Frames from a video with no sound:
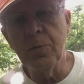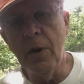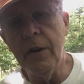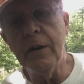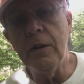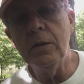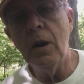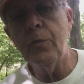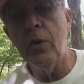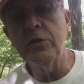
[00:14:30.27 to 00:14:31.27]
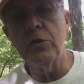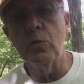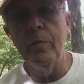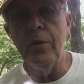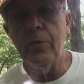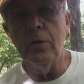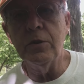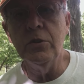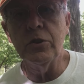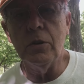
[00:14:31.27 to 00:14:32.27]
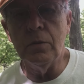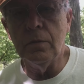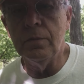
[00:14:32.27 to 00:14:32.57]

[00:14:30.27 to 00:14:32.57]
my Operation Ruby Throat t-shirt.